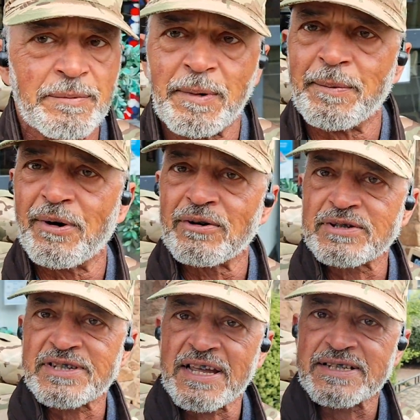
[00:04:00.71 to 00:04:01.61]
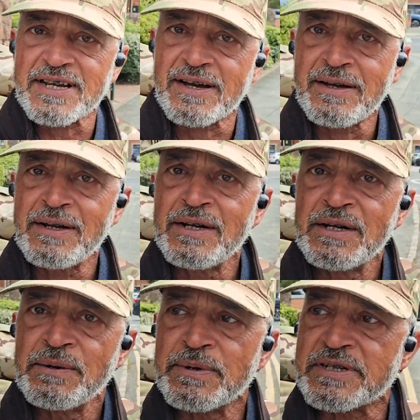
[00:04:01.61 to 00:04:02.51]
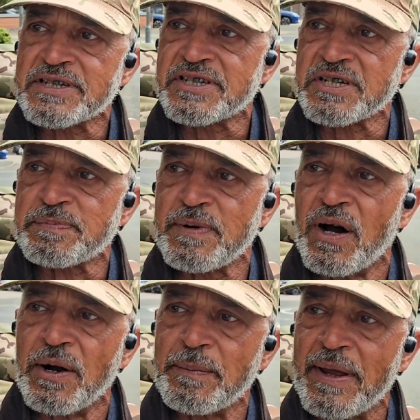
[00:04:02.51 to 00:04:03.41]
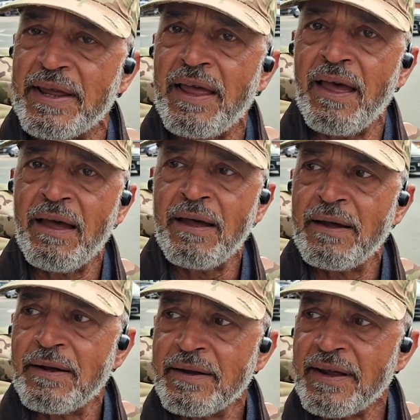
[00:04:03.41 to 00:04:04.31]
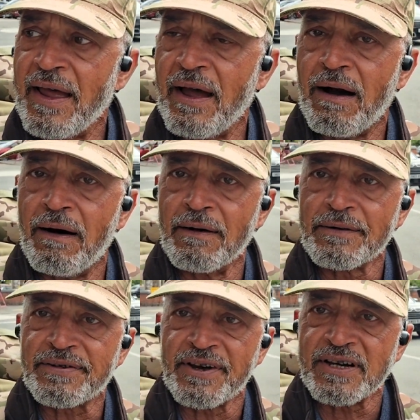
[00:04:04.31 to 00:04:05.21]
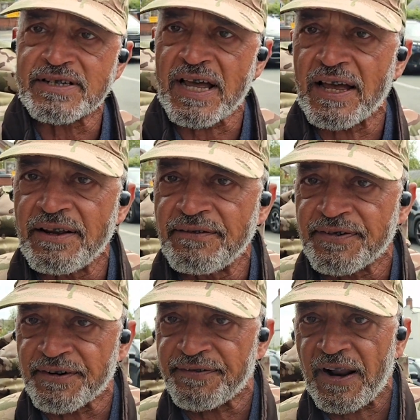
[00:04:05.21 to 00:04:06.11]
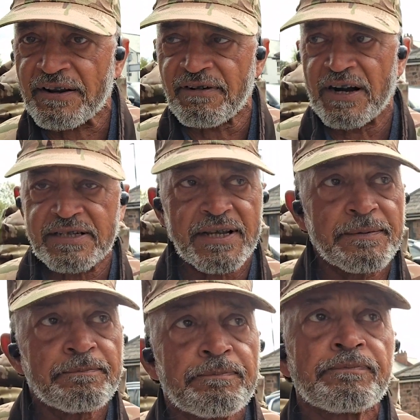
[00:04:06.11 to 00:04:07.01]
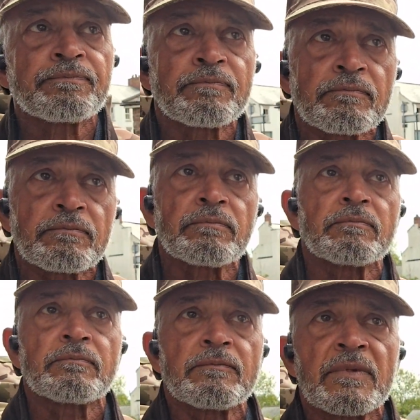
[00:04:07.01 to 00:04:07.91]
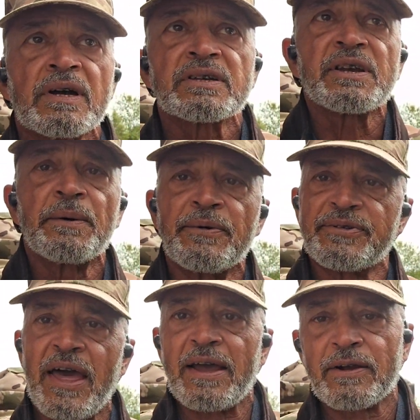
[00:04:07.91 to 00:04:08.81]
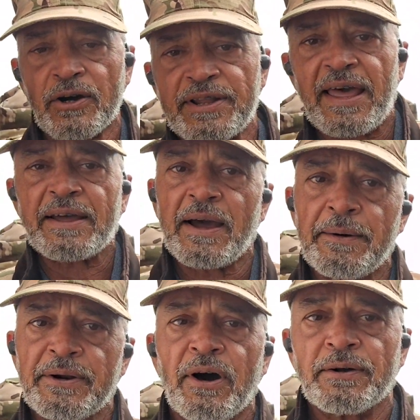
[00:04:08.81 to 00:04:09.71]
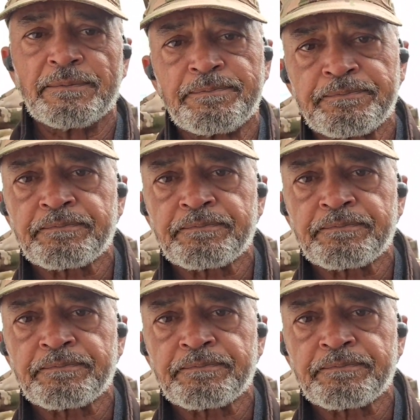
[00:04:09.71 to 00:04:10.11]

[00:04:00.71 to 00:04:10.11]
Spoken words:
at the Memorial Centre, which is just behind me, yeah, on Thursday for a flag raising. So we've got that going on.